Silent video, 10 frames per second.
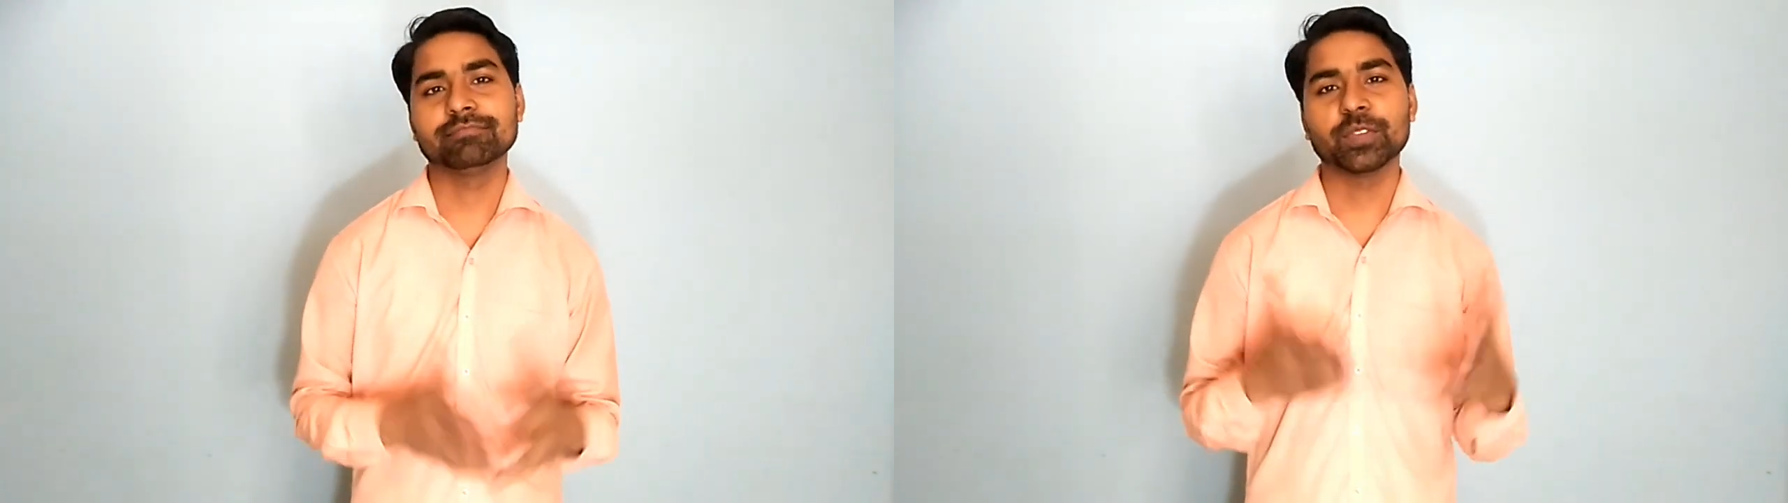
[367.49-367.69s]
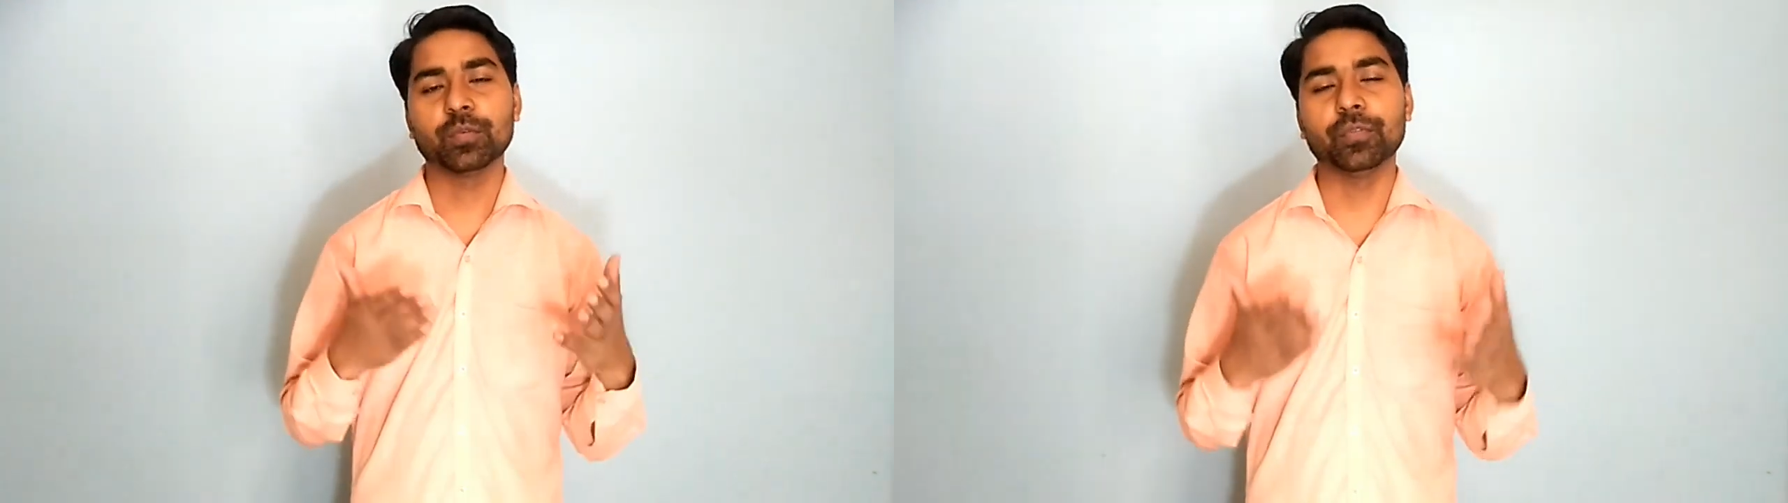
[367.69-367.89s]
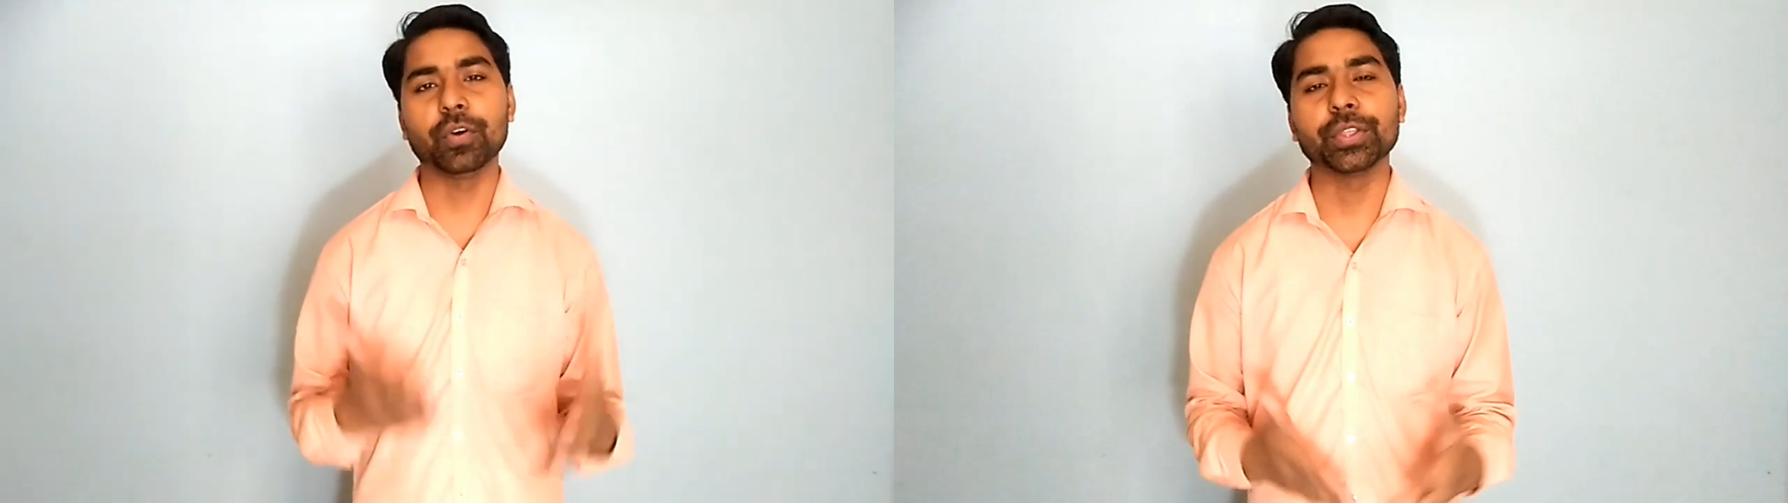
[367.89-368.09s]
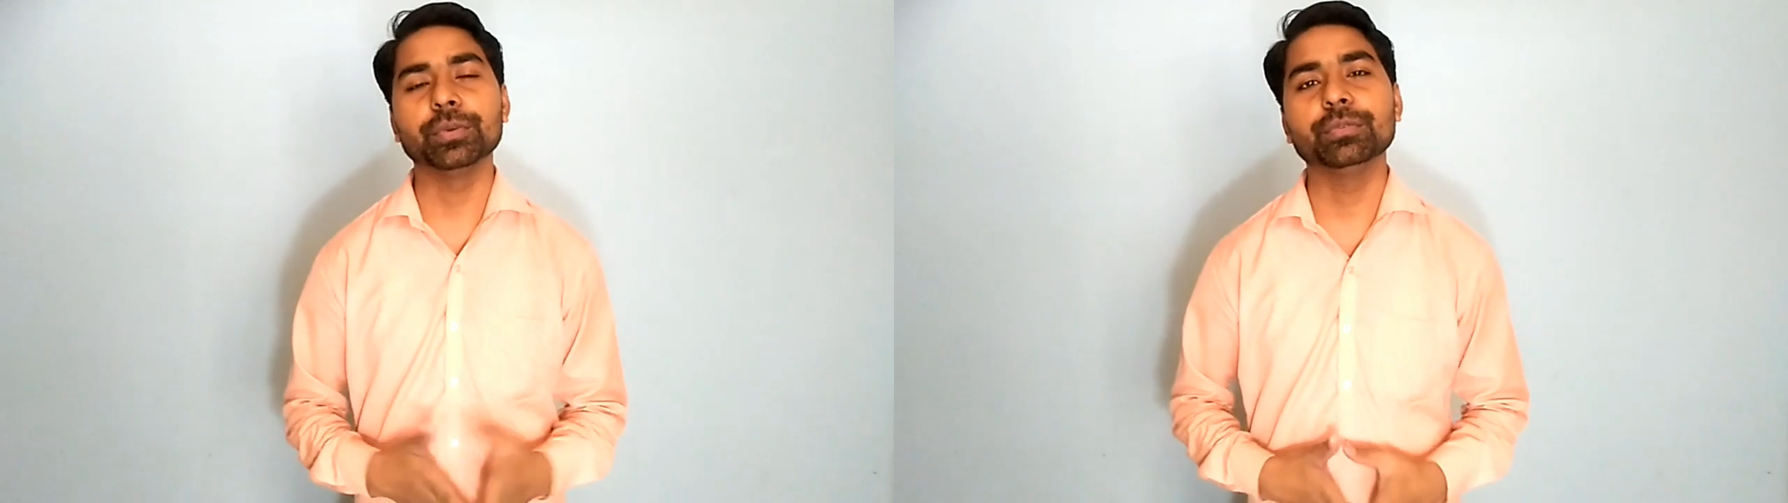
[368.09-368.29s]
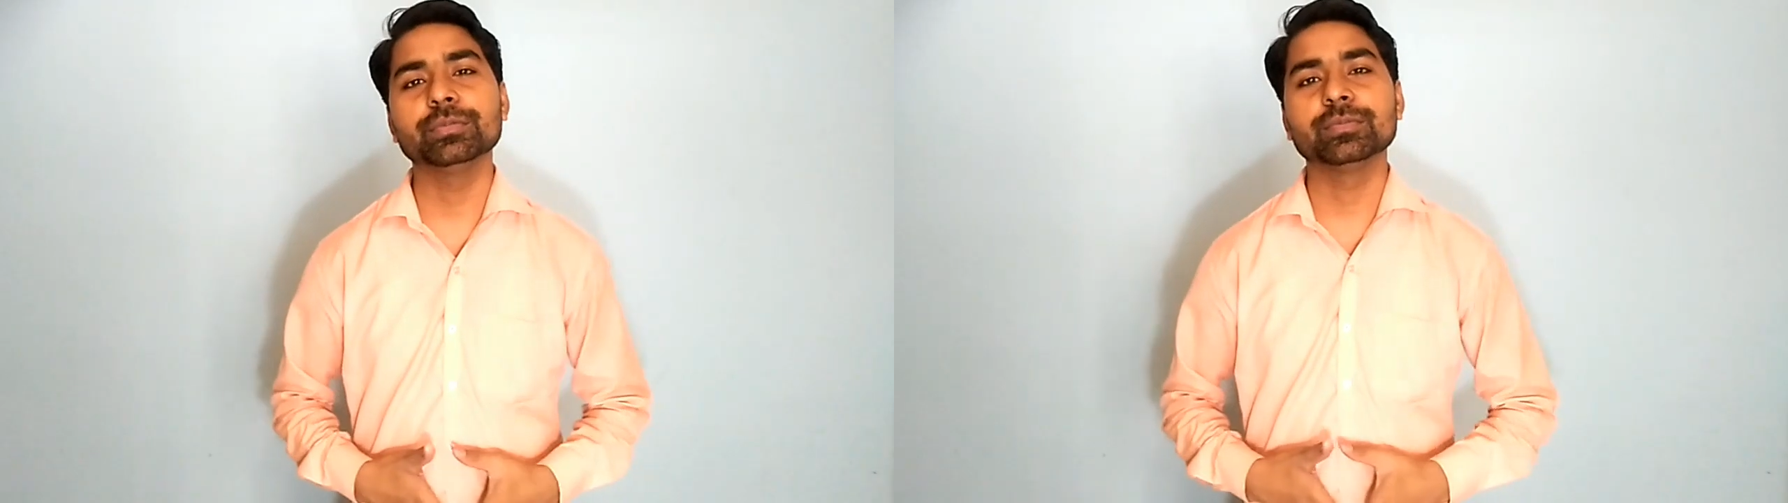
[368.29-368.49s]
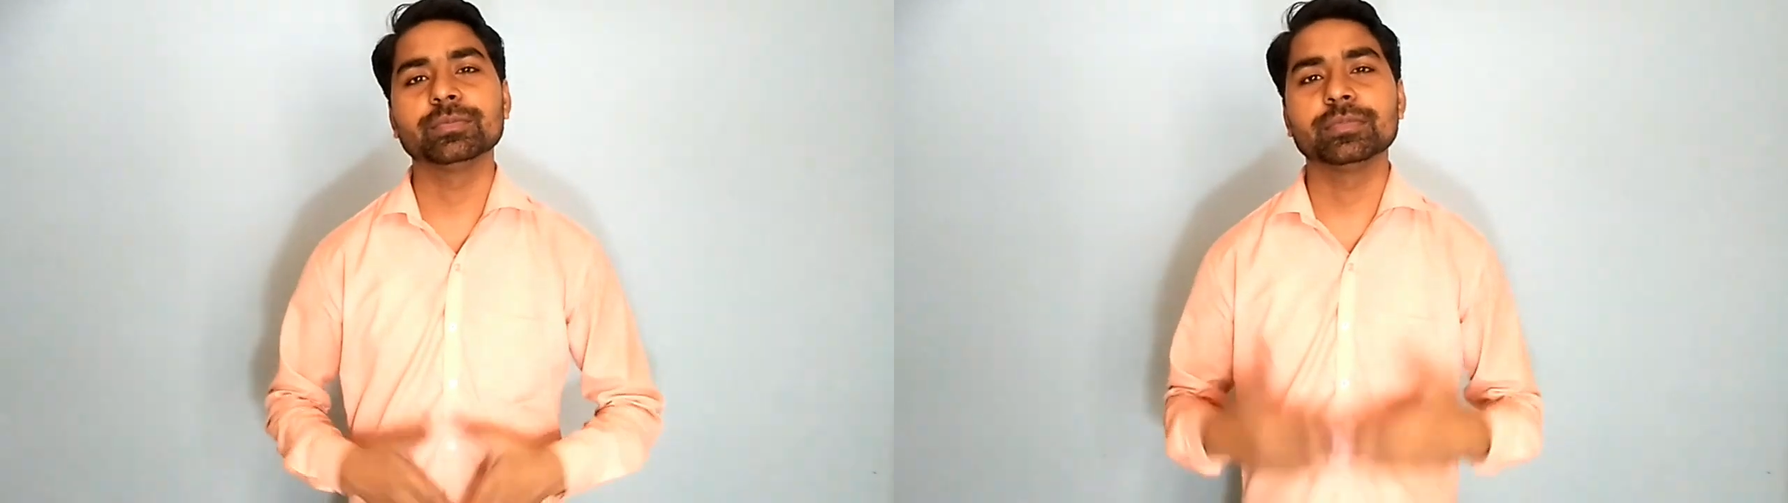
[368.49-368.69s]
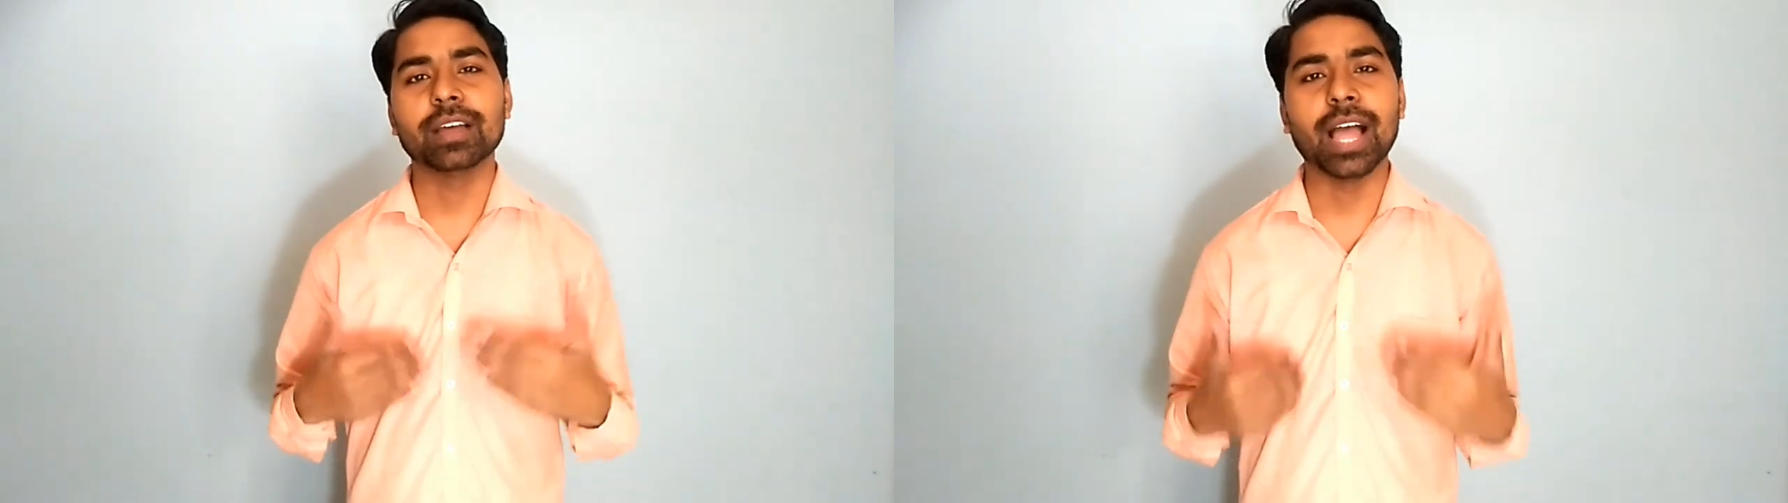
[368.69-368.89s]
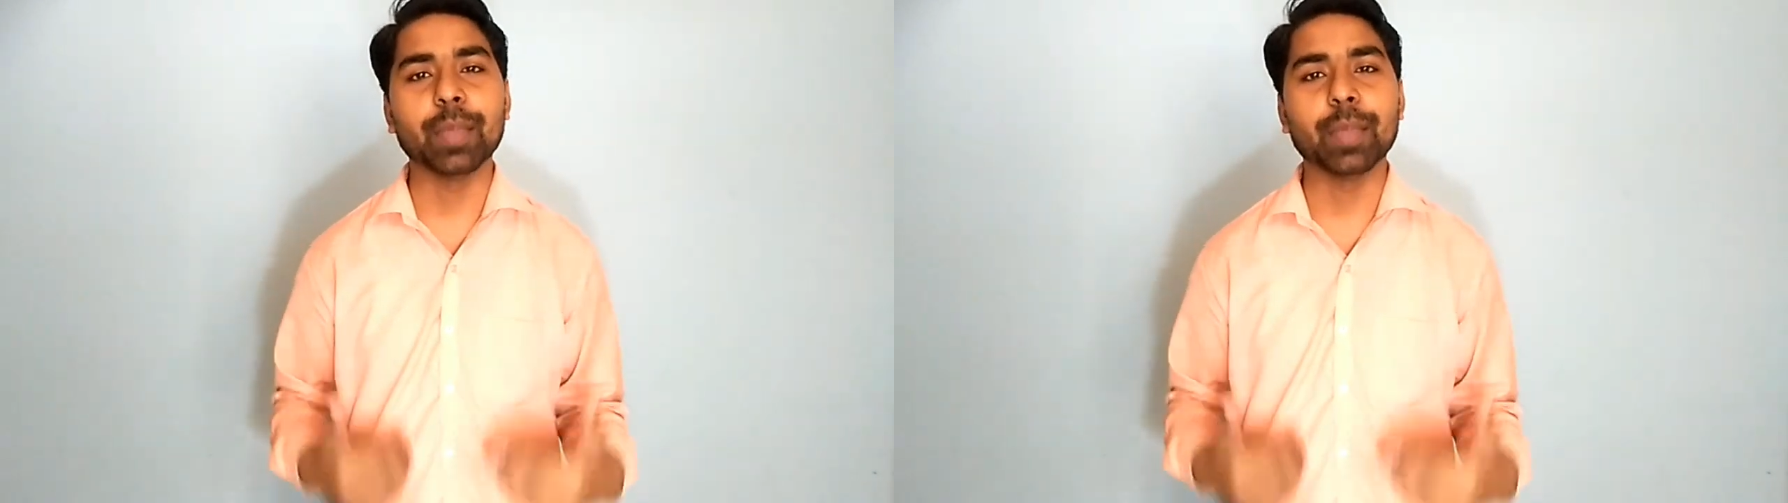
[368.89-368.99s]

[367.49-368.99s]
For you, I